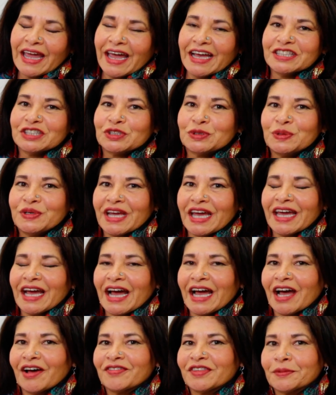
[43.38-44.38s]
And today
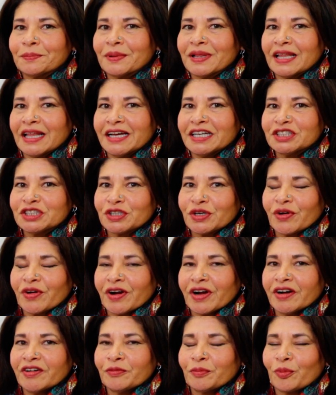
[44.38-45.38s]
I have the pleasure
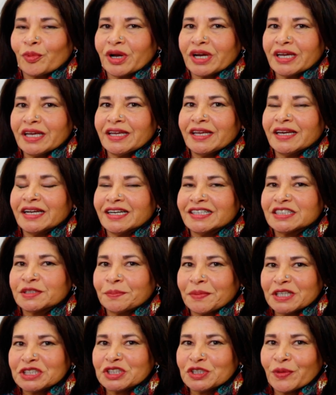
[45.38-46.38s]
of bringing a
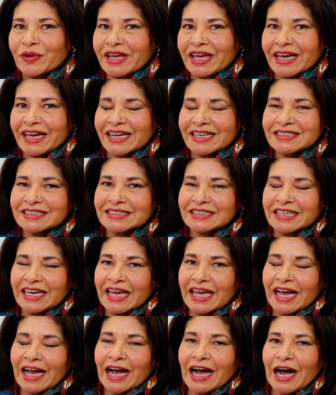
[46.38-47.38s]
special guest.
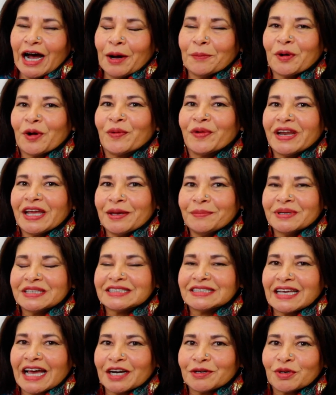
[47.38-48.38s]
Her name
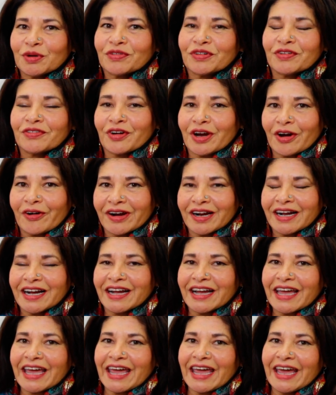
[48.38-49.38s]
is Sandra
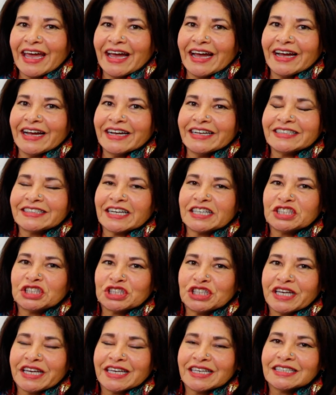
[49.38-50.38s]
Rivera, and
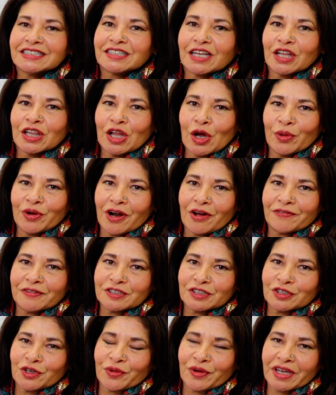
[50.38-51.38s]
she is a loan
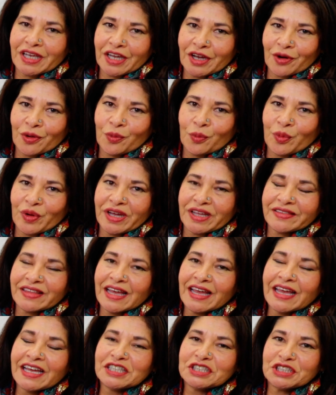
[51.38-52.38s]
officer here with
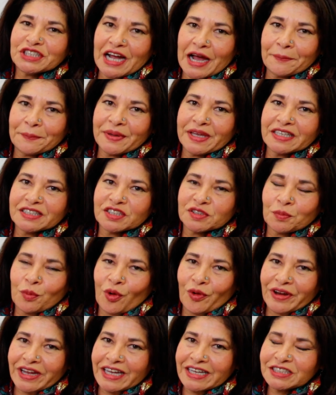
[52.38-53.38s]
Champions
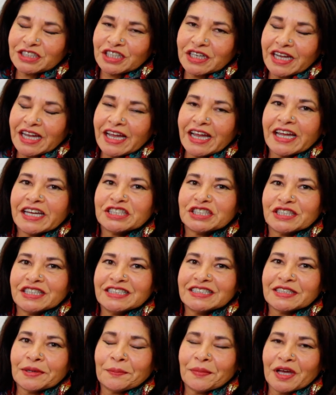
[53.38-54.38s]
Mortgage.
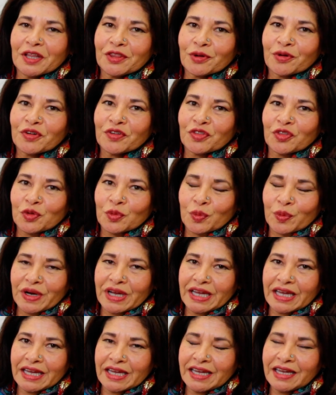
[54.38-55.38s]
She's a mother of
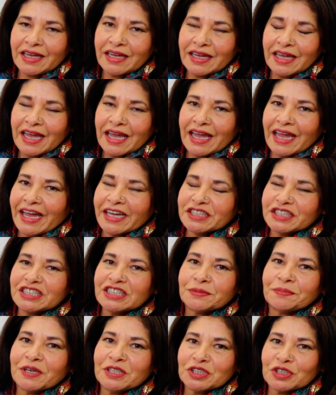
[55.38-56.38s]
three, and
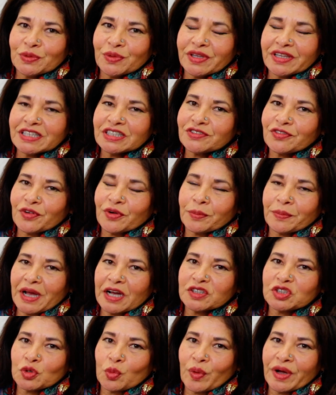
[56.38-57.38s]
she's been doing this for
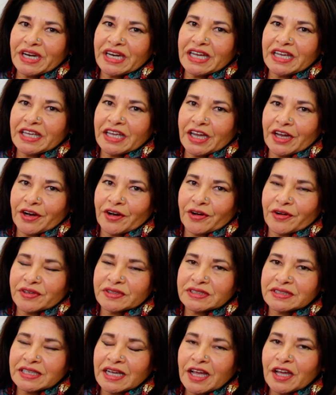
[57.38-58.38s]
about 20
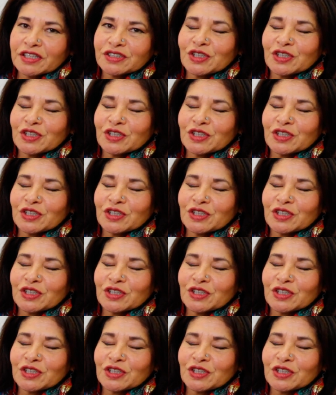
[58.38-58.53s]
years.